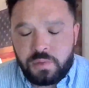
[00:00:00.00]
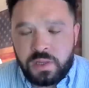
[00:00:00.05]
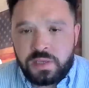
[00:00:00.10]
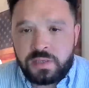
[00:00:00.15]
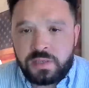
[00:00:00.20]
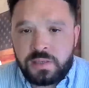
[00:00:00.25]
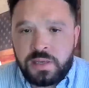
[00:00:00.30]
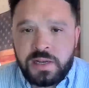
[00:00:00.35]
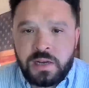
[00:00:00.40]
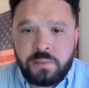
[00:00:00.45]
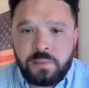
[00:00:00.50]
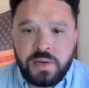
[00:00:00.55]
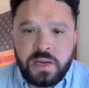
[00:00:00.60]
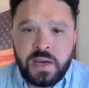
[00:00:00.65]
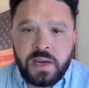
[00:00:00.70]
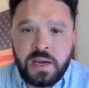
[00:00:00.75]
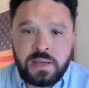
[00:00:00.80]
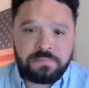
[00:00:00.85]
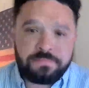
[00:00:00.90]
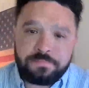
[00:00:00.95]
Whether you like them or
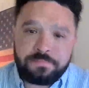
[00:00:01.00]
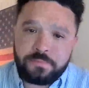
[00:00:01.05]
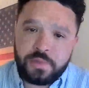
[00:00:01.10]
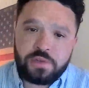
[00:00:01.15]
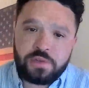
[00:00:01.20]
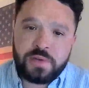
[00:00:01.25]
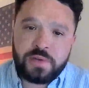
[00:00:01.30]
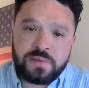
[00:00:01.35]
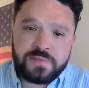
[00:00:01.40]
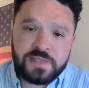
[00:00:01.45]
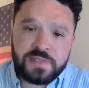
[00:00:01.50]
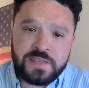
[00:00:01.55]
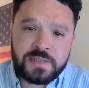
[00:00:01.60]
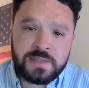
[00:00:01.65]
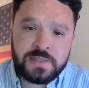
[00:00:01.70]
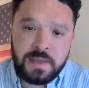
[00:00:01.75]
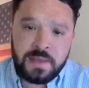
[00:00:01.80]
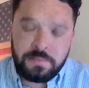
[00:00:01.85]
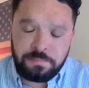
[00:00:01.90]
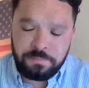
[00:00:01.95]
not, we do have
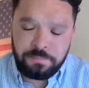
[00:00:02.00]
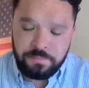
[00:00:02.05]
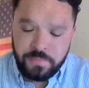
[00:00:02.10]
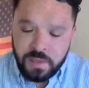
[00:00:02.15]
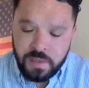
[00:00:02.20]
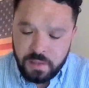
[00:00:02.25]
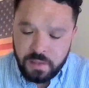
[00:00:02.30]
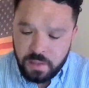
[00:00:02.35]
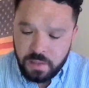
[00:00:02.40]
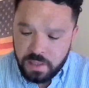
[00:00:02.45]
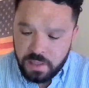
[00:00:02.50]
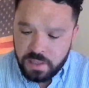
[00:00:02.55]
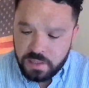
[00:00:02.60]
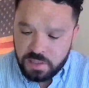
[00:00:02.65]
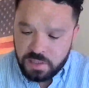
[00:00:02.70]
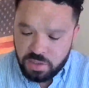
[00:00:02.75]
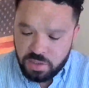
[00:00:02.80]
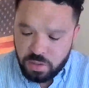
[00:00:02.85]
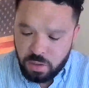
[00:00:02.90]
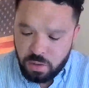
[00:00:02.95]
6 of them.
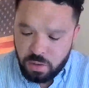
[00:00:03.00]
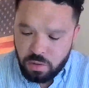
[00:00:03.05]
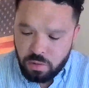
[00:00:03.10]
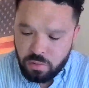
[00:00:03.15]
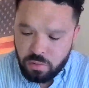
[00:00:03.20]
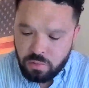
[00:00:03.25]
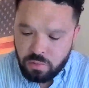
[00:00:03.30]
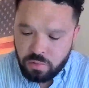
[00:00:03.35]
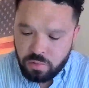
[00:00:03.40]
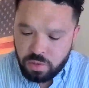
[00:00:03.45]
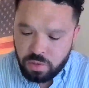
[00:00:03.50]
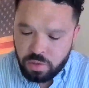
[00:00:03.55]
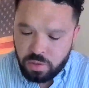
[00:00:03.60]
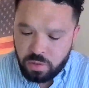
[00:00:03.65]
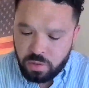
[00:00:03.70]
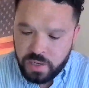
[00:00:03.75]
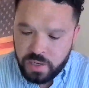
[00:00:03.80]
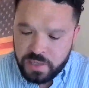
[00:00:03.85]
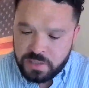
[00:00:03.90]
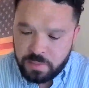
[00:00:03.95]
And so,
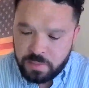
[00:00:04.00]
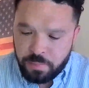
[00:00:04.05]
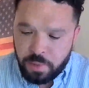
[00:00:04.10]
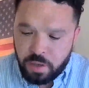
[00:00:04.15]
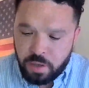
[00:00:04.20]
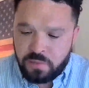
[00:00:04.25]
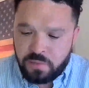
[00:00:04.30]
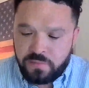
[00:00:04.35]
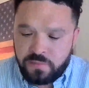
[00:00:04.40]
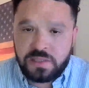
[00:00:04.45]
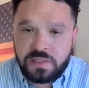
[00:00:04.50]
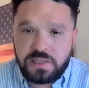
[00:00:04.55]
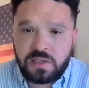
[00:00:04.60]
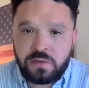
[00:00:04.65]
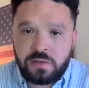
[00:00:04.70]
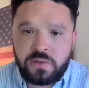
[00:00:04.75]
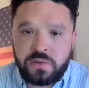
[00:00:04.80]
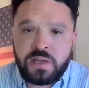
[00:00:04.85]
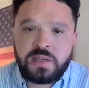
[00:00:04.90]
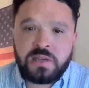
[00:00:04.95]
as a part of the
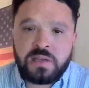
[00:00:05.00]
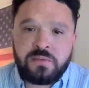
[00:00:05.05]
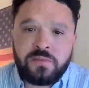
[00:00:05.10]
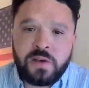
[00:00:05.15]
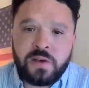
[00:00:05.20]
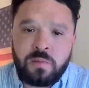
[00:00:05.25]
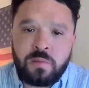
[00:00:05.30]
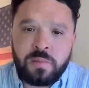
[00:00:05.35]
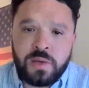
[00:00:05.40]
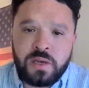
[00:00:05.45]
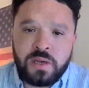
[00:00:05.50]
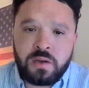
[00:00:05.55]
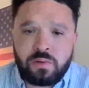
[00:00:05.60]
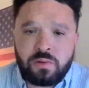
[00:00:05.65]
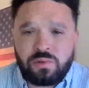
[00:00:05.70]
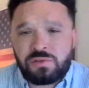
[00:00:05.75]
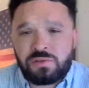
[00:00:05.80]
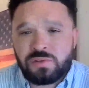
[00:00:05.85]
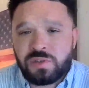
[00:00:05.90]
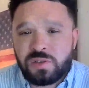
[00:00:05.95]
Silver Lane development,
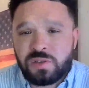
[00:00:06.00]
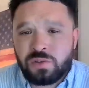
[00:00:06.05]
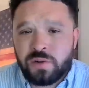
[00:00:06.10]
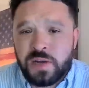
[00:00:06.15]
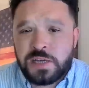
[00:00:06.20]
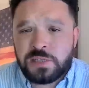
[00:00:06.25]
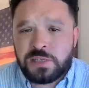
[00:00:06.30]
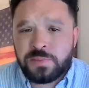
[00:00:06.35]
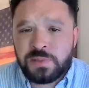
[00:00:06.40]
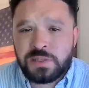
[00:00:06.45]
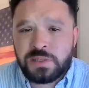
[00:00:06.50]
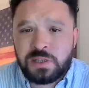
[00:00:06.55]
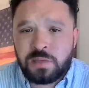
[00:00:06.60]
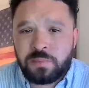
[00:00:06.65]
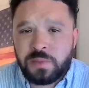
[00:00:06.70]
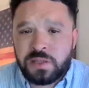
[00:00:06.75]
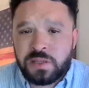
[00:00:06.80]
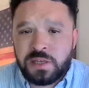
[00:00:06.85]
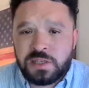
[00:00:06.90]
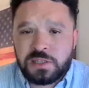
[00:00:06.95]
a grocery store has been
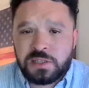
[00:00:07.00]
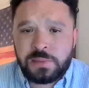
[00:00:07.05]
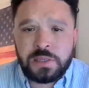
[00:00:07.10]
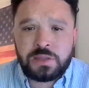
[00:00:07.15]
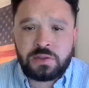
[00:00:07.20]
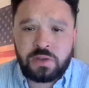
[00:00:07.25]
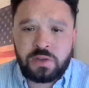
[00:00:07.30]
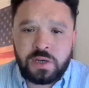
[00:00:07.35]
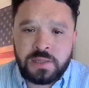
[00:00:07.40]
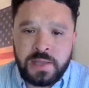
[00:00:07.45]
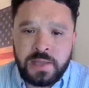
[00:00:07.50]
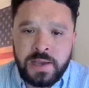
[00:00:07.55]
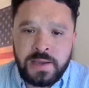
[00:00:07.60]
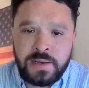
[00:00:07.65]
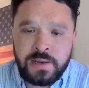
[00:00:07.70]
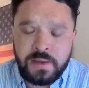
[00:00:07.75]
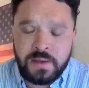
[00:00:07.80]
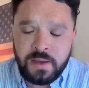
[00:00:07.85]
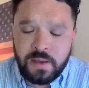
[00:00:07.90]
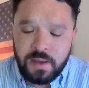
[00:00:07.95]
something that's been looked
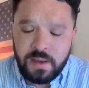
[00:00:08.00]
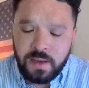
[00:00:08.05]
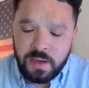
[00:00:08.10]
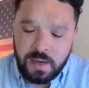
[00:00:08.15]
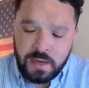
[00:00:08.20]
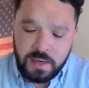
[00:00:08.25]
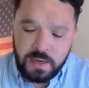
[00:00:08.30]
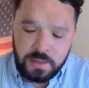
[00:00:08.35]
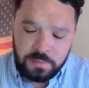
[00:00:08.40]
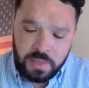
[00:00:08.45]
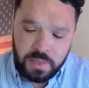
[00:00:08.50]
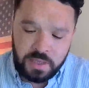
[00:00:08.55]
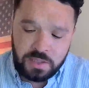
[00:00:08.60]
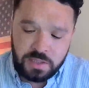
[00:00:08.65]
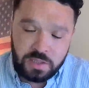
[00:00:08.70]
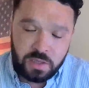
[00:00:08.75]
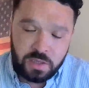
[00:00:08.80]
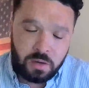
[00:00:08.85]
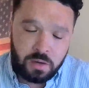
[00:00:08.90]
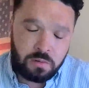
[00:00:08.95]
at.
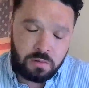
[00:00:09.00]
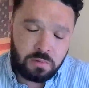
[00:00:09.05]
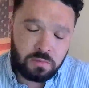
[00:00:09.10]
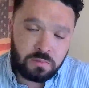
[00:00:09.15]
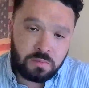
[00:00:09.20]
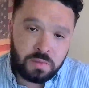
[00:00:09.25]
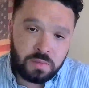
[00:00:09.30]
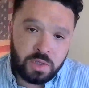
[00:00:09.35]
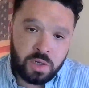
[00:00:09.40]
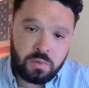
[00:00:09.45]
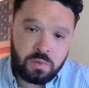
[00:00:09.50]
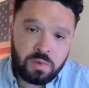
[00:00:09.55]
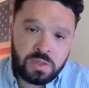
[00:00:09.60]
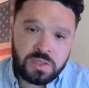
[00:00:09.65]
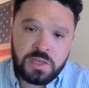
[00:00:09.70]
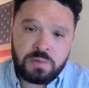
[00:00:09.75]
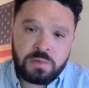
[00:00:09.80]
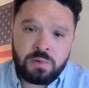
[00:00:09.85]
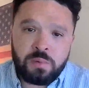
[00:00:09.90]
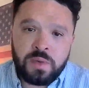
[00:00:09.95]
And so,
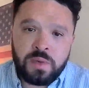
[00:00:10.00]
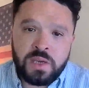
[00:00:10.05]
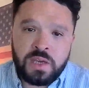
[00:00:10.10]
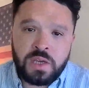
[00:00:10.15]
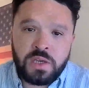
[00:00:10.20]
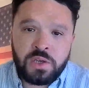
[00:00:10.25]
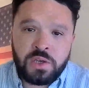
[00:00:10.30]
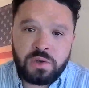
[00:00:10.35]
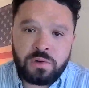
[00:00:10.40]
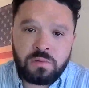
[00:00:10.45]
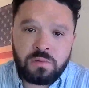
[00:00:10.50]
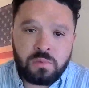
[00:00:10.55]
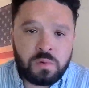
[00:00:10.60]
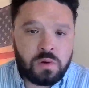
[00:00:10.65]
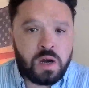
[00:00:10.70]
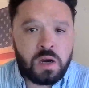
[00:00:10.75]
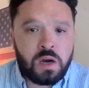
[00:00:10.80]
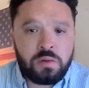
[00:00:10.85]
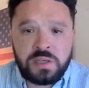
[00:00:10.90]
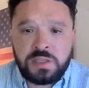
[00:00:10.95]
we'll see what we can do.
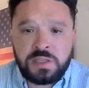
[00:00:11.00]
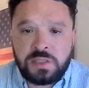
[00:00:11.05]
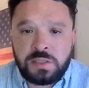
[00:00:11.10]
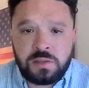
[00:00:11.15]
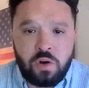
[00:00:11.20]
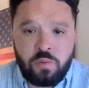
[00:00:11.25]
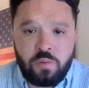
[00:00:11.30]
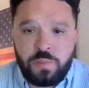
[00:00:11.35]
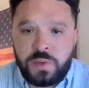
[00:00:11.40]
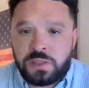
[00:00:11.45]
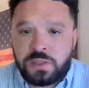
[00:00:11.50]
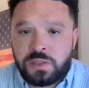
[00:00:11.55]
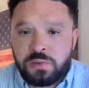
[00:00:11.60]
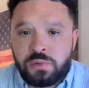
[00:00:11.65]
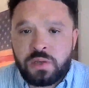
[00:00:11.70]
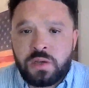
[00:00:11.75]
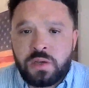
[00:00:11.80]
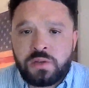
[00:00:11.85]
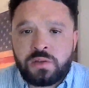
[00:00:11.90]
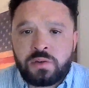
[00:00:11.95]
We're always open
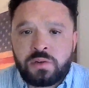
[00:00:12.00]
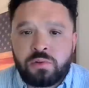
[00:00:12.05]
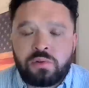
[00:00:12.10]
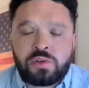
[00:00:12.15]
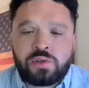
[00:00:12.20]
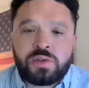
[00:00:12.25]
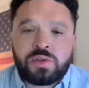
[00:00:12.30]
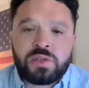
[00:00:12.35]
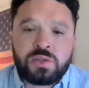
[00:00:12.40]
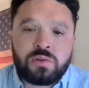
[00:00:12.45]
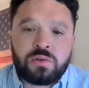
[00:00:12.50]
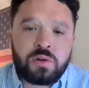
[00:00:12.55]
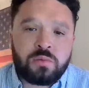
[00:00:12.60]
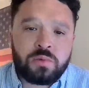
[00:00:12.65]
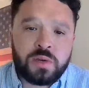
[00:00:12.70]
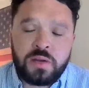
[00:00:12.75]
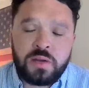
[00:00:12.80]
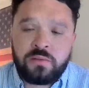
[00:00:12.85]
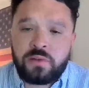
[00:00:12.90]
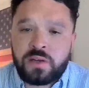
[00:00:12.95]
to another grocery
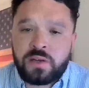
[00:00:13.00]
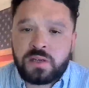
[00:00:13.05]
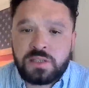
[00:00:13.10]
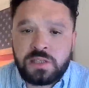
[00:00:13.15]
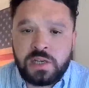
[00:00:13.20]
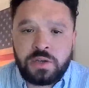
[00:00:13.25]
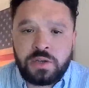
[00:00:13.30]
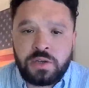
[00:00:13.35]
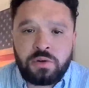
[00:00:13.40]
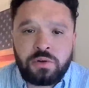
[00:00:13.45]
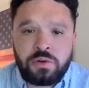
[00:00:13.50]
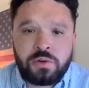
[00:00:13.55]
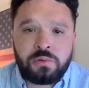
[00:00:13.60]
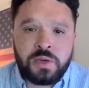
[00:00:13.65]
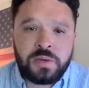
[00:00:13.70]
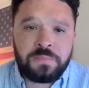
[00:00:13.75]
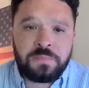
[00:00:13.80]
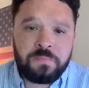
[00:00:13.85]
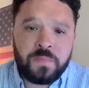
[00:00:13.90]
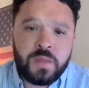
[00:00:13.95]
store. We're never going to say no
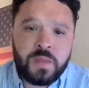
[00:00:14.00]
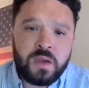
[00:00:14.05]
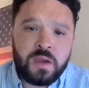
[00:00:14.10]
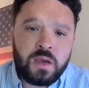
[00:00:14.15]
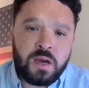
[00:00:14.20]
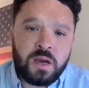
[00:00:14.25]
to it.